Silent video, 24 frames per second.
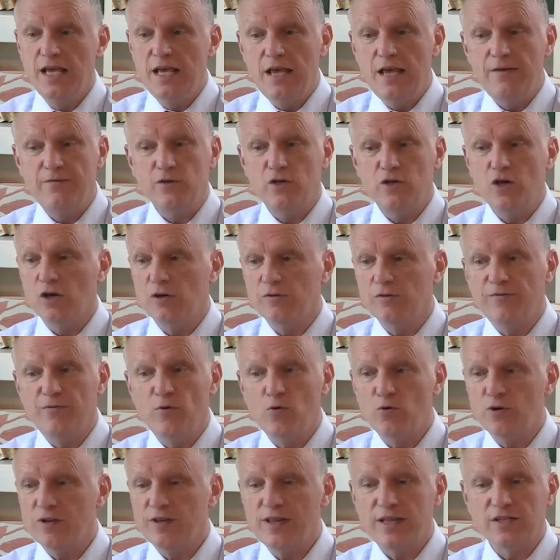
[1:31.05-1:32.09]
If you can't
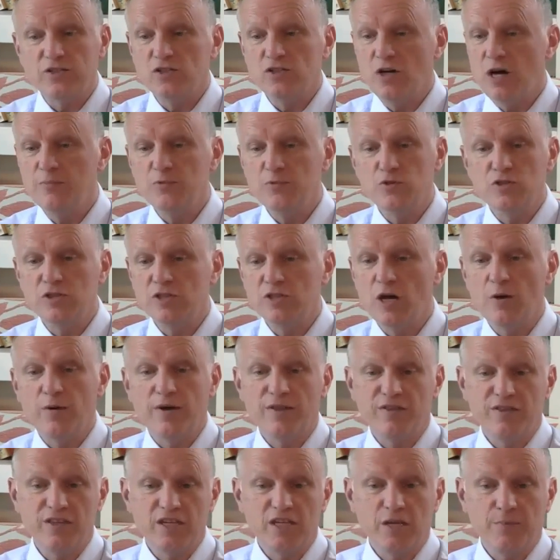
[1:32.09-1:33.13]
afford it at that time, you can go
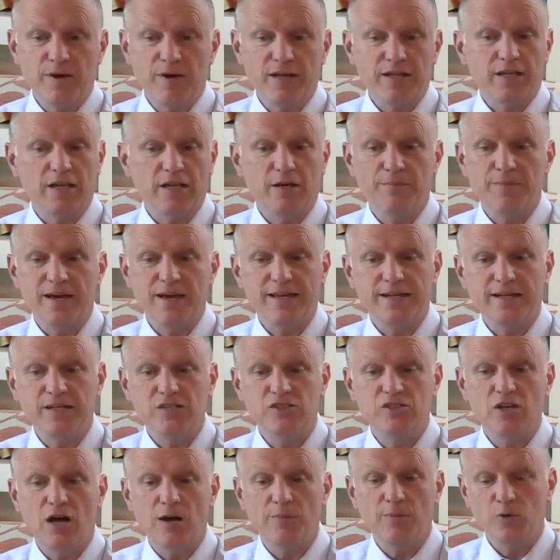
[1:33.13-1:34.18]
and think about it, come back any
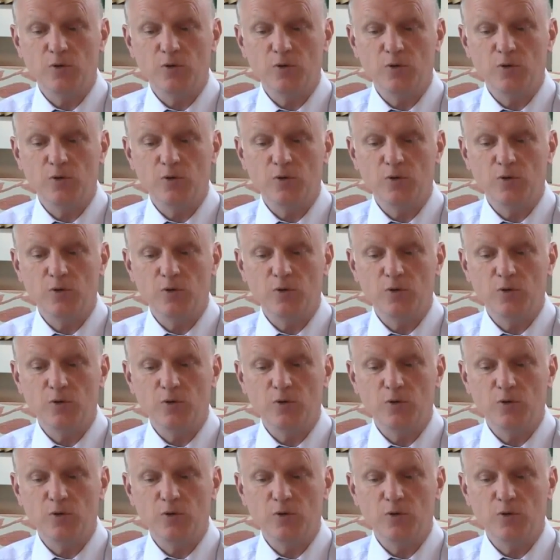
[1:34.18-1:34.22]
time.